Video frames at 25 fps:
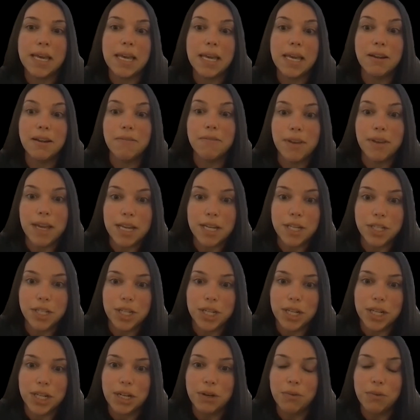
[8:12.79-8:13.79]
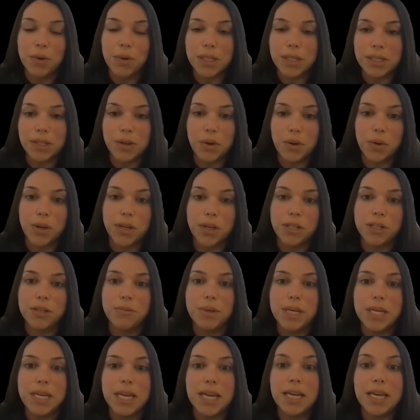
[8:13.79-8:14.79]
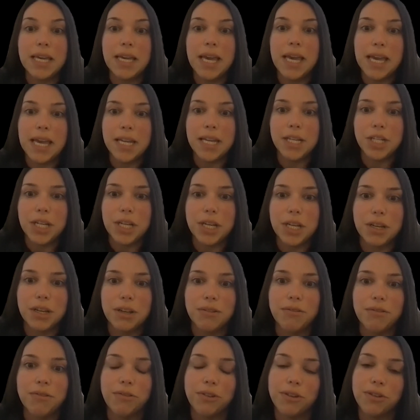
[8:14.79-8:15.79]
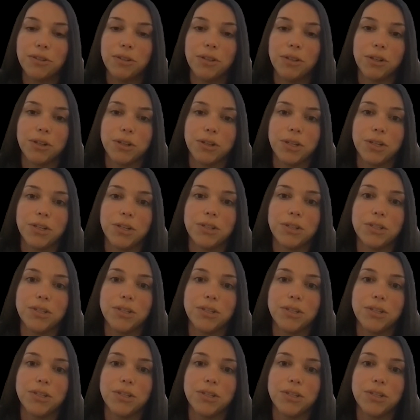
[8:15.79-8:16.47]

innovation and what's going to be engaging for learners.